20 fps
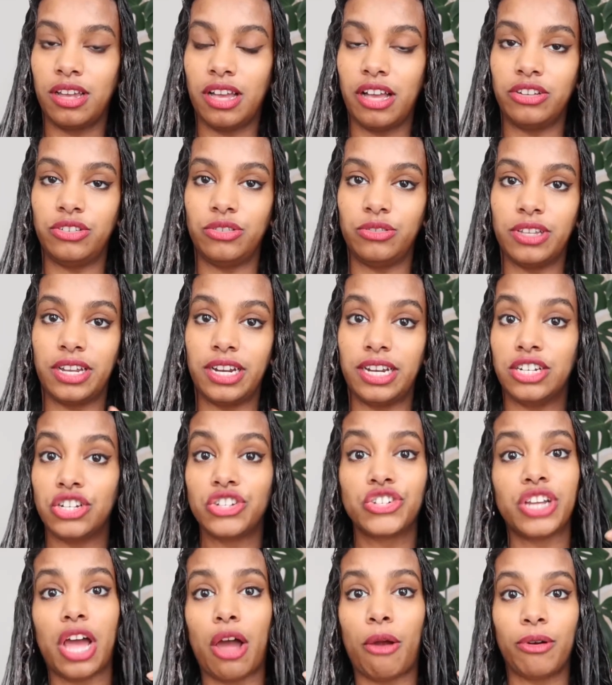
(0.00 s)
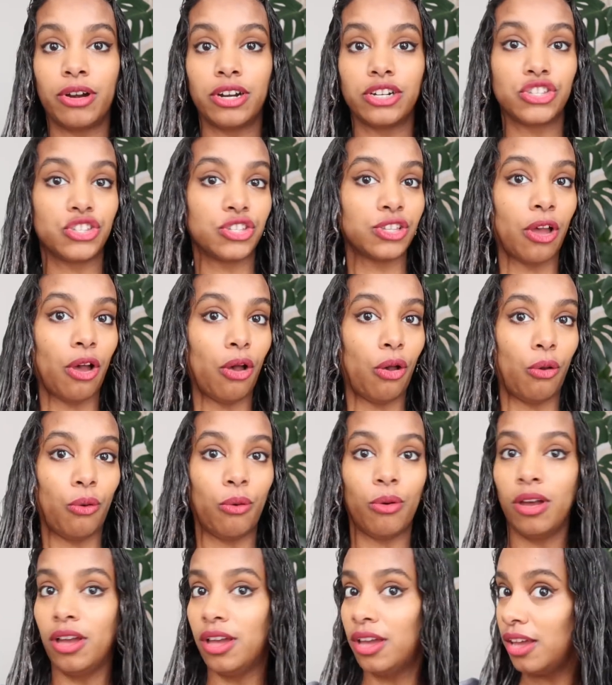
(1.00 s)
I do that in the shower
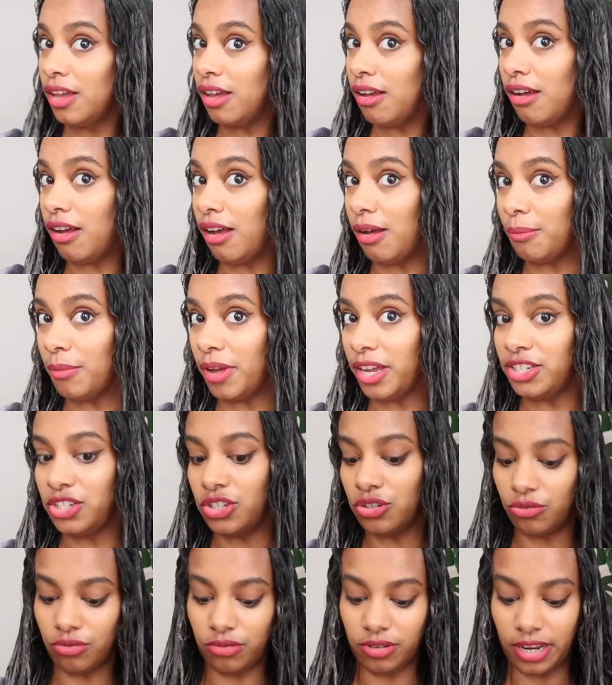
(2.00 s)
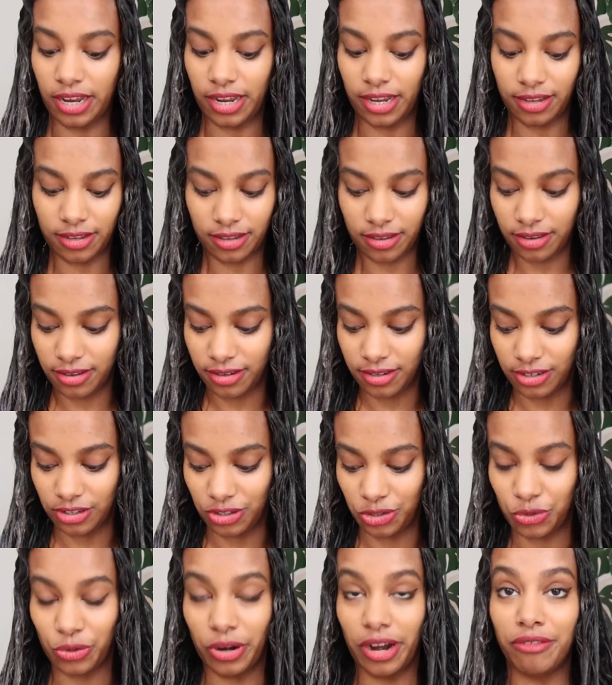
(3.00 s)
so um, I don't like
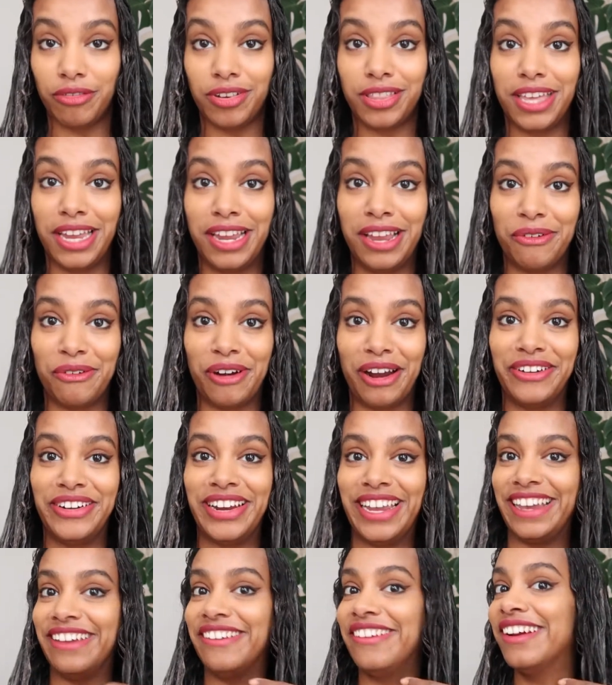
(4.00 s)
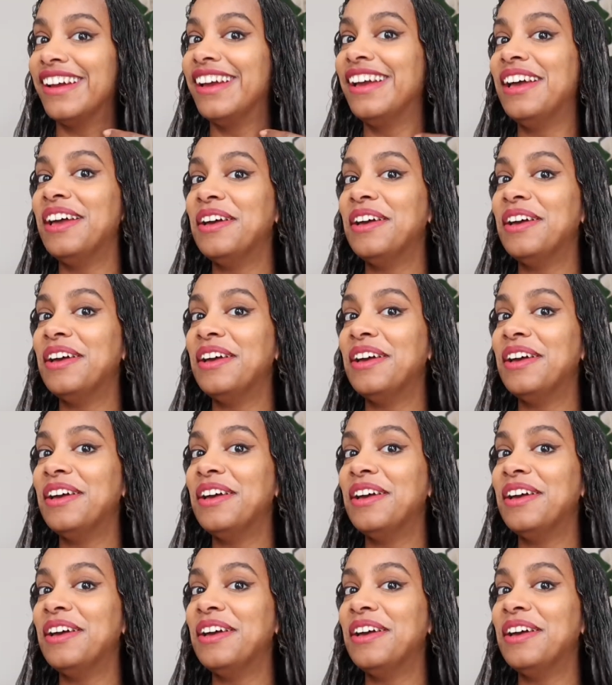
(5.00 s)
destroy everything around here.